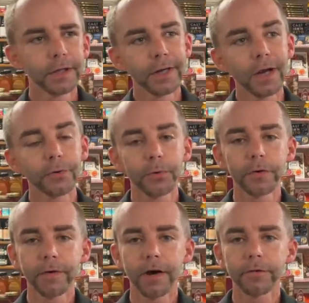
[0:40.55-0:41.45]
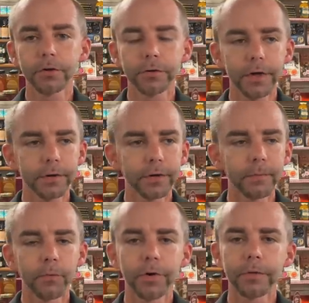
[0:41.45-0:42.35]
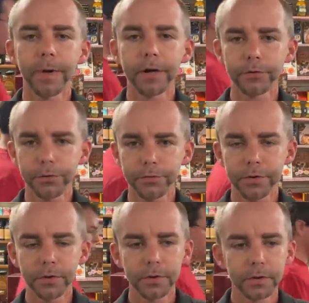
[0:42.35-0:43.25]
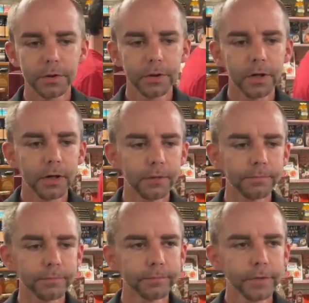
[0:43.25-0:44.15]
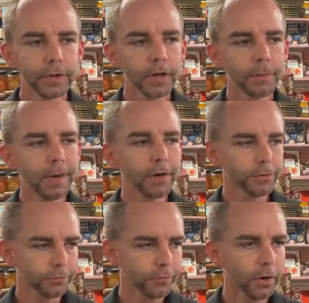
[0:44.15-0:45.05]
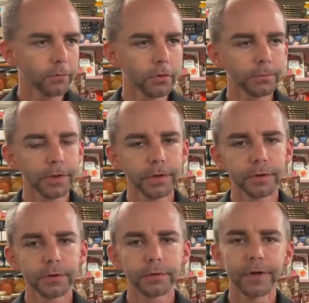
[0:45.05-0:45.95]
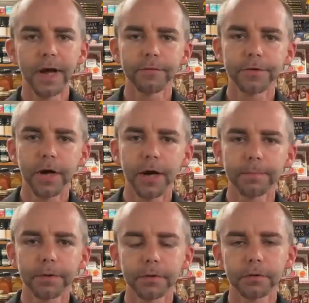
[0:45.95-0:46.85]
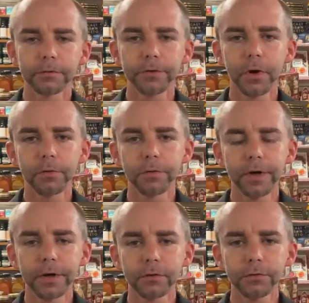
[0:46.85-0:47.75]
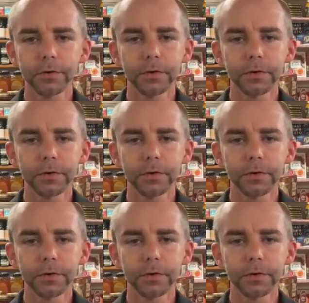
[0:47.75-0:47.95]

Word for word: And now 25 years later, I'm one of the managers. Um, I manage the front room here, the knife shop, a few other things.